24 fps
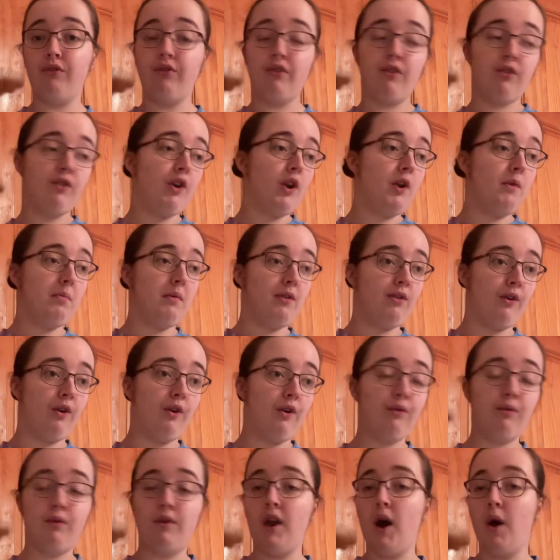It's going to be
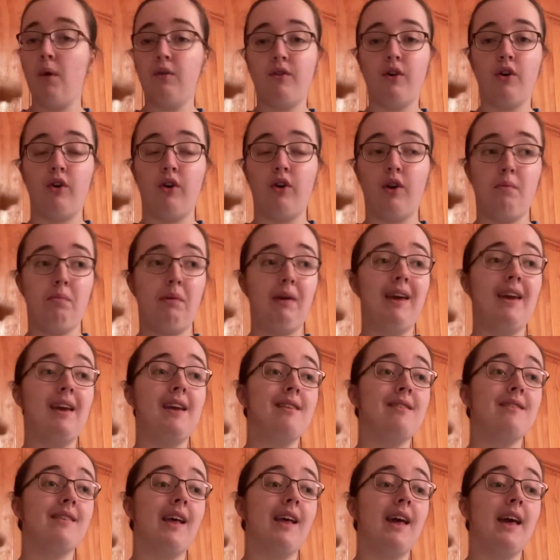tough. We know it's not going to be
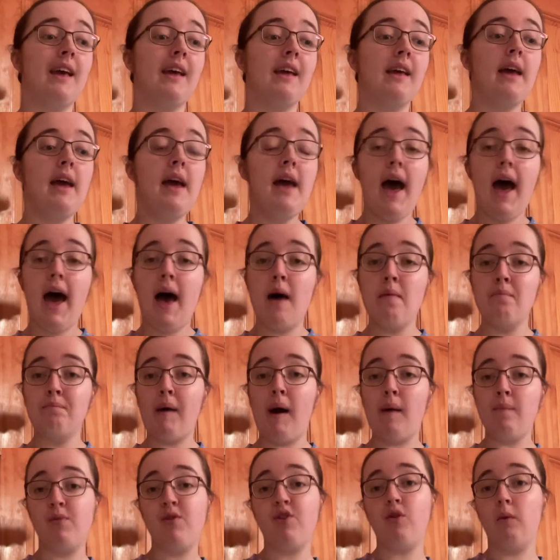easy. But
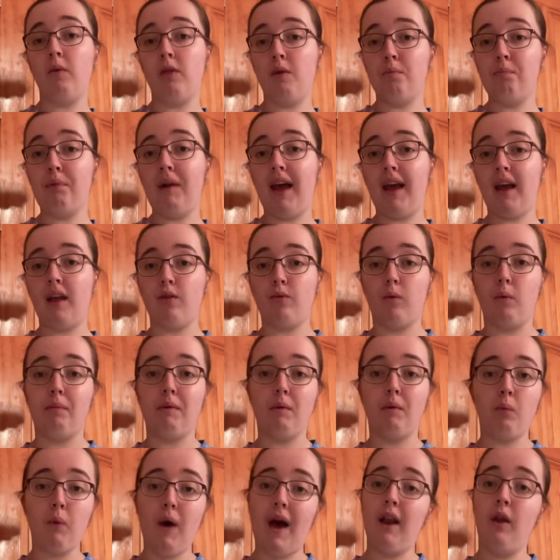I'm sure the players will be
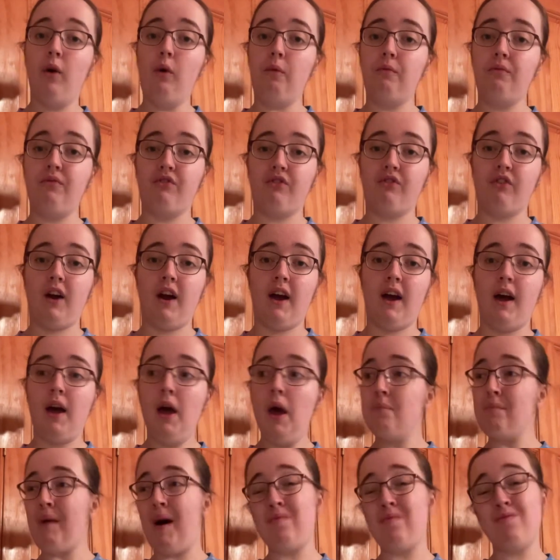well up for it.
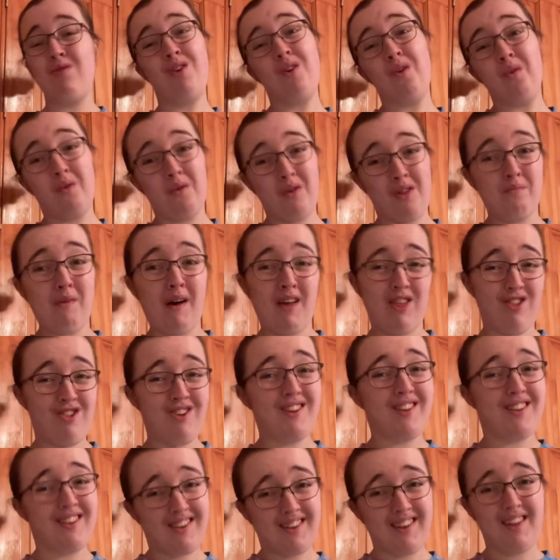But I'm sure that the
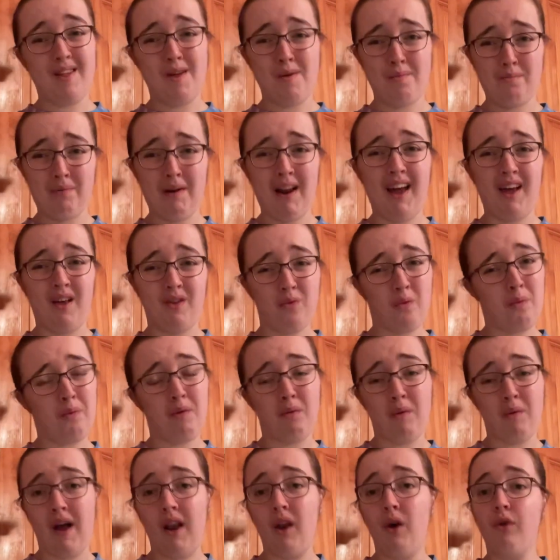Manchester City players will be
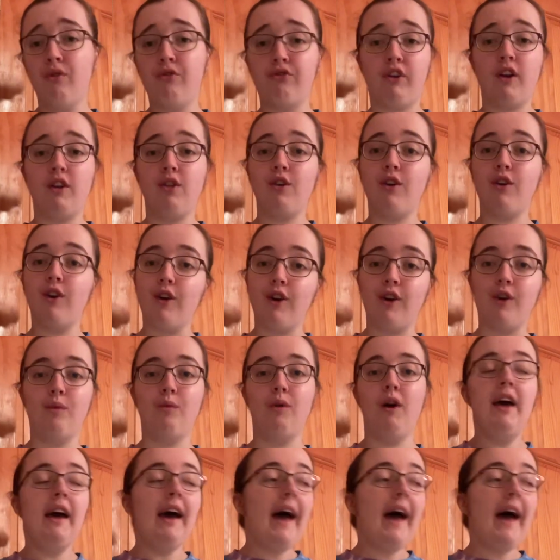well up for it too.